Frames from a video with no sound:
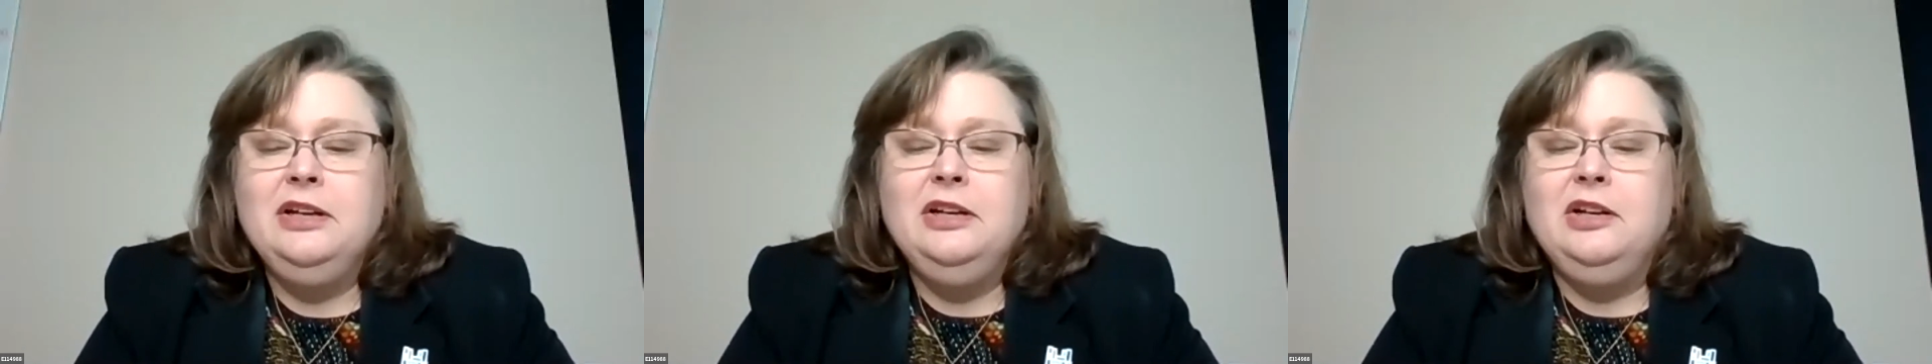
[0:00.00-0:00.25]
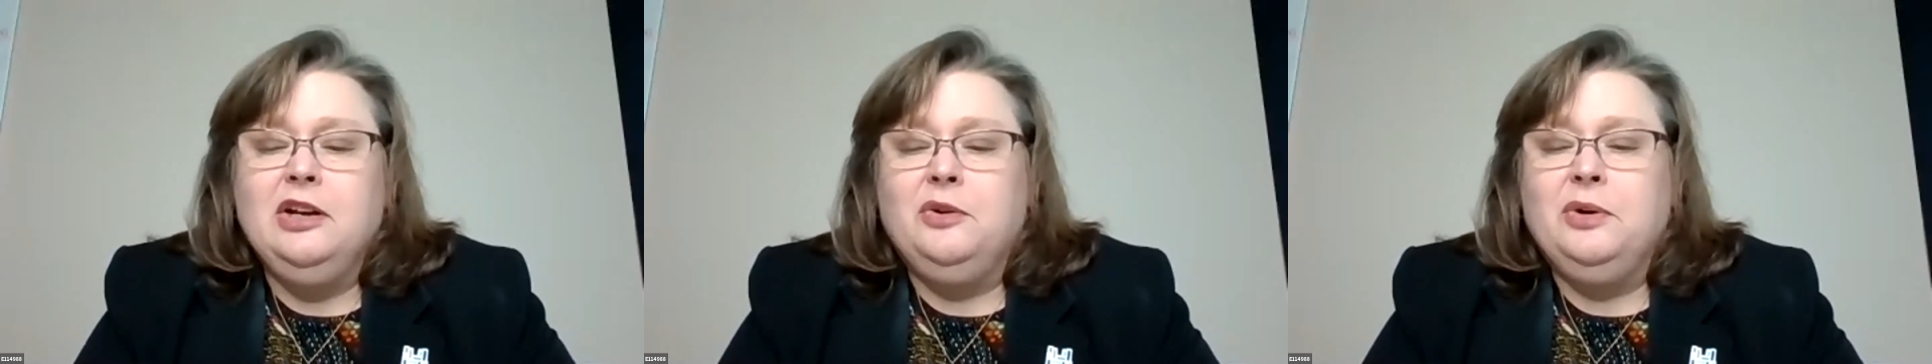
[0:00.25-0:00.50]

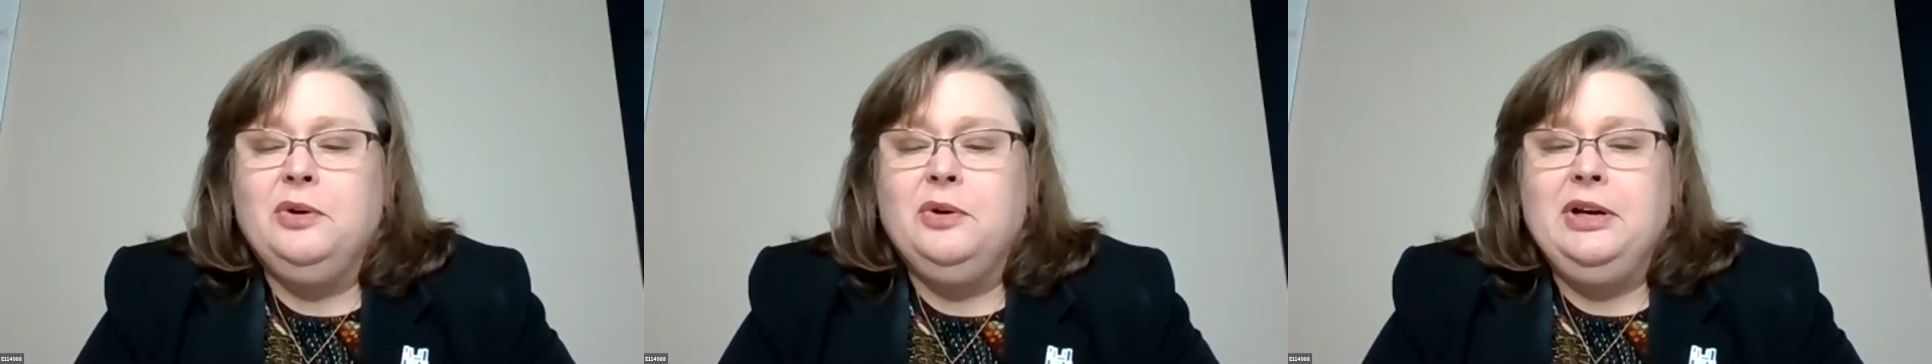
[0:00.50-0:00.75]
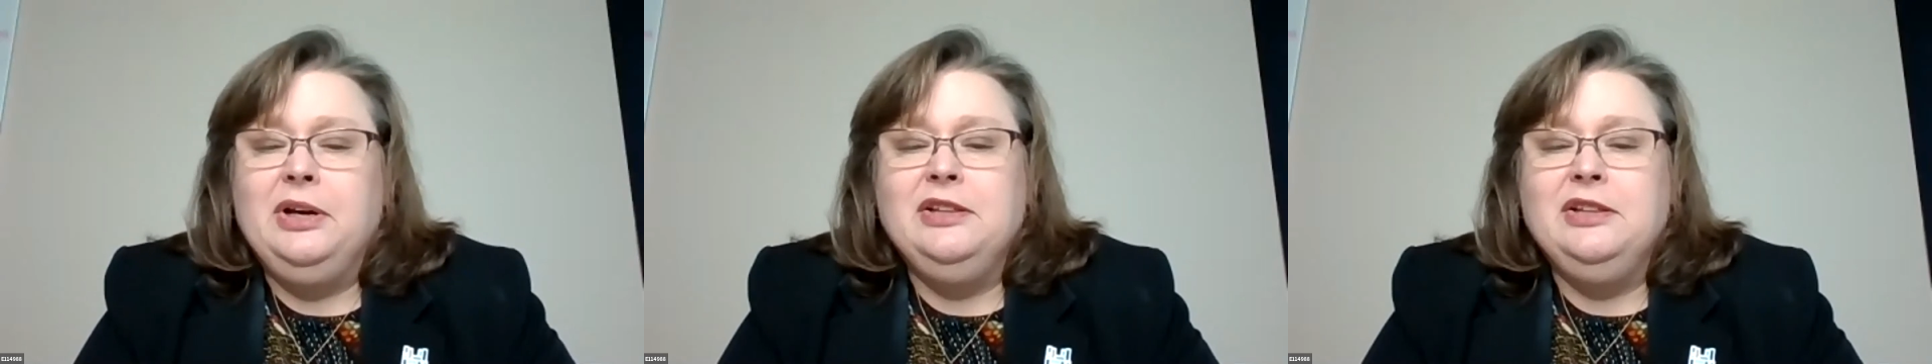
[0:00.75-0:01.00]

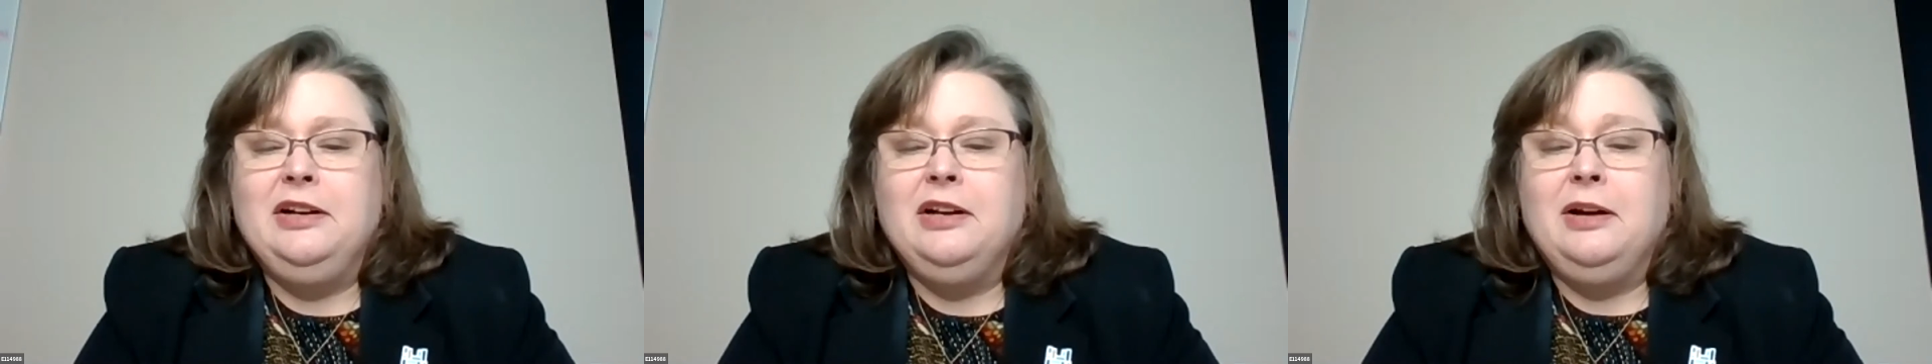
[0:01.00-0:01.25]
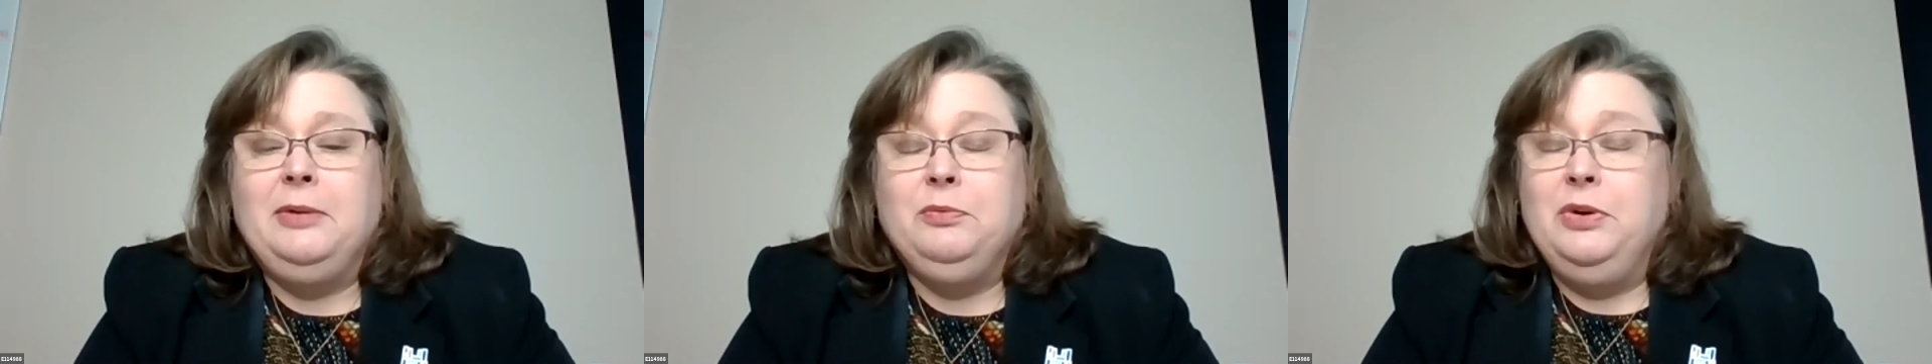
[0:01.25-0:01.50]
knowing that,
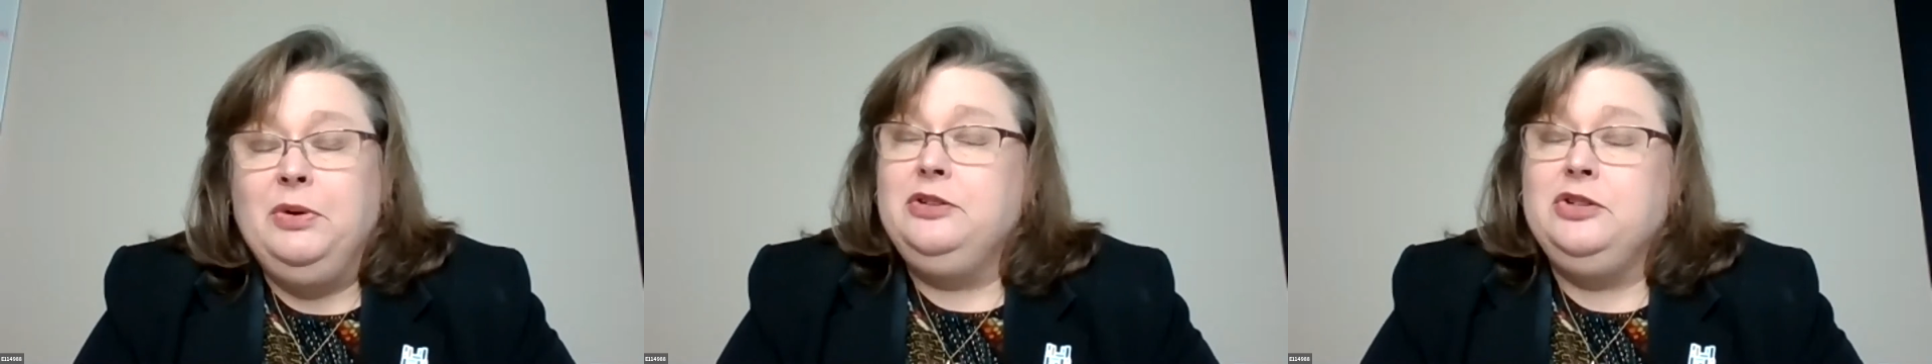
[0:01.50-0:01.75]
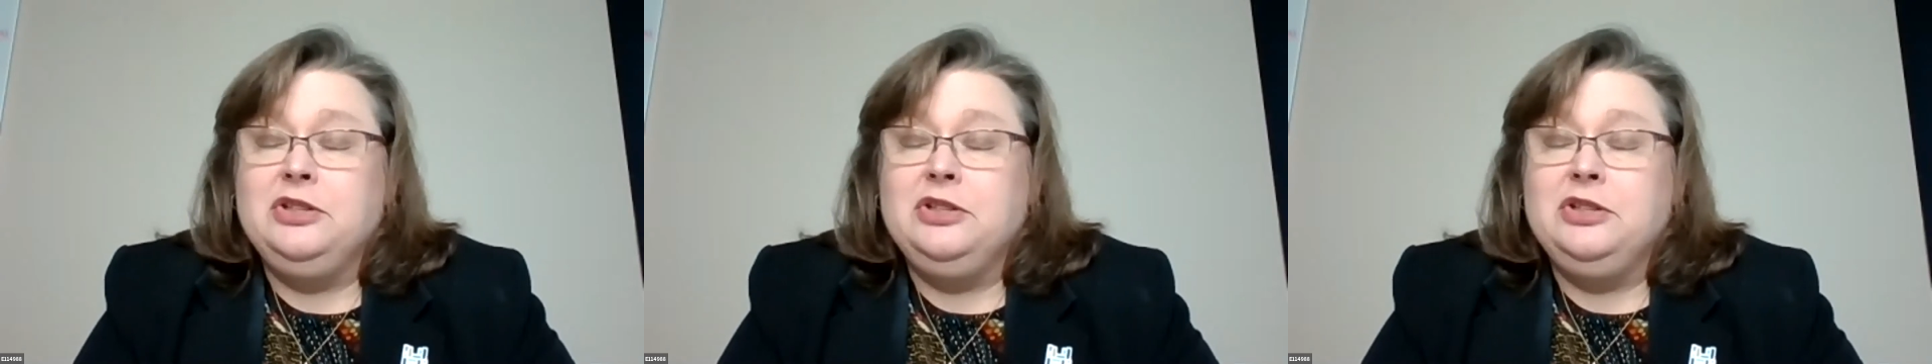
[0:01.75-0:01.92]
we had just